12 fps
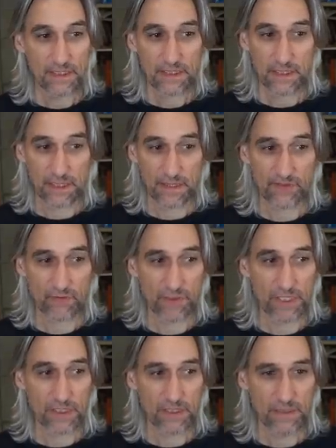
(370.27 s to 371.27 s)
King f
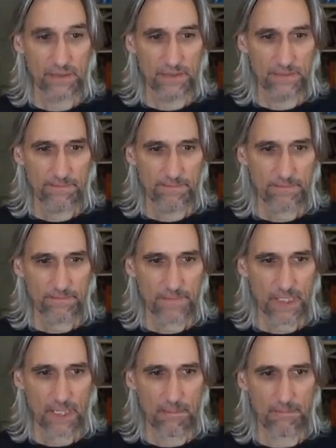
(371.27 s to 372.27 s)
three.
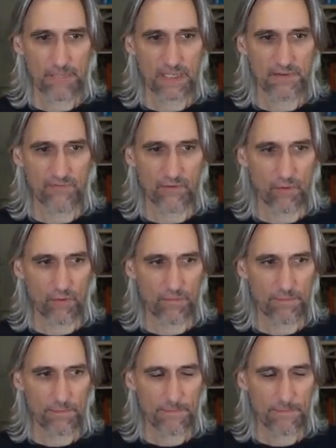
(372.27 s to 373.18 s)
And b four.